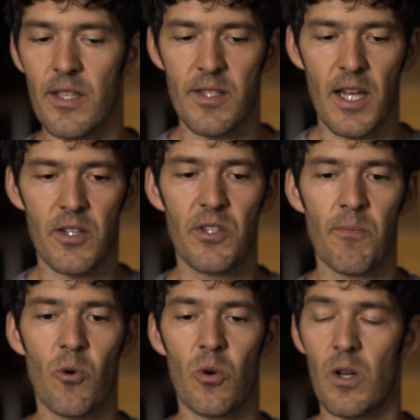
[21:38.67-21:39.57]
is actually
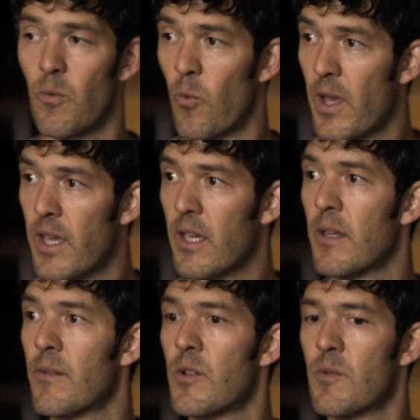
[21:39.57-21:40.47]
more awake,
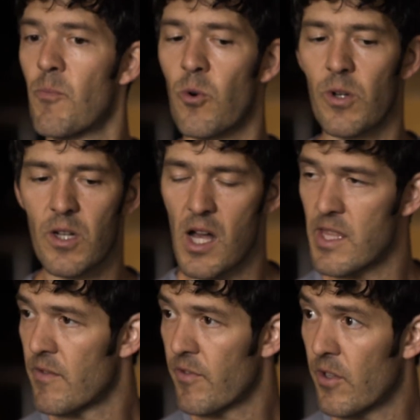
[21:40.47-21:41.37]
and there's more
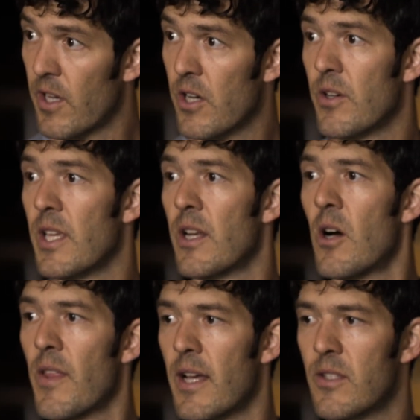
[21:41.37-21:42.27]
cognitive clarity and
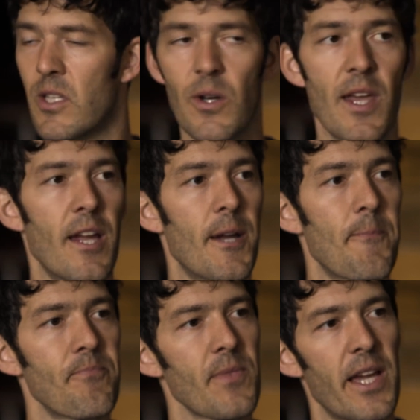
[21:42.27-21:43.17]
all that. So
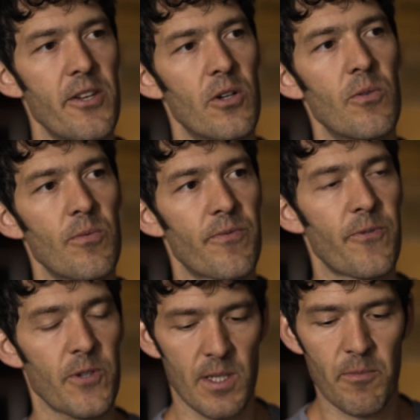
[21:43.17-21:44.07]
I know
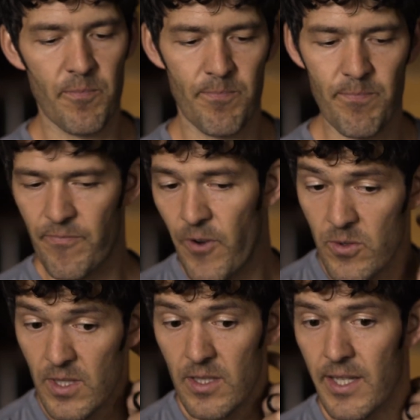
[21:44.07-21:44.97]
for some of
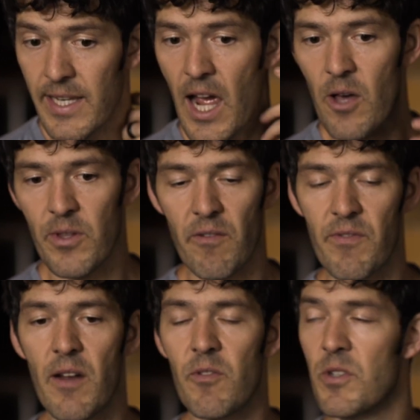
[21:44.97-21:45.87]
folks listening now that have
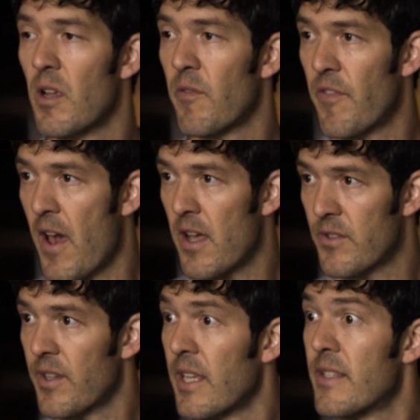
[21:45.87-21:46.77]
never done
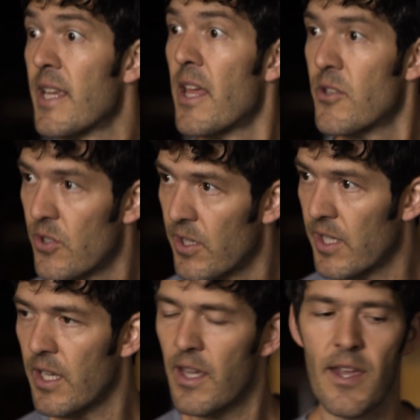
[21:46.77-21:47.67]
fasting
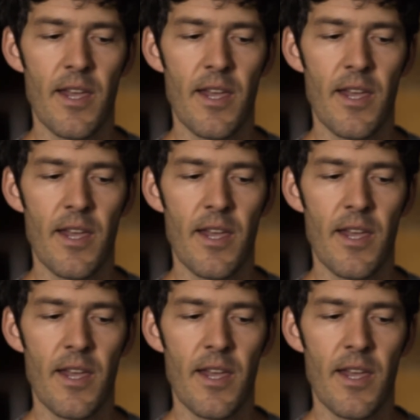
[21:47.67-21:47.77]
intentionally,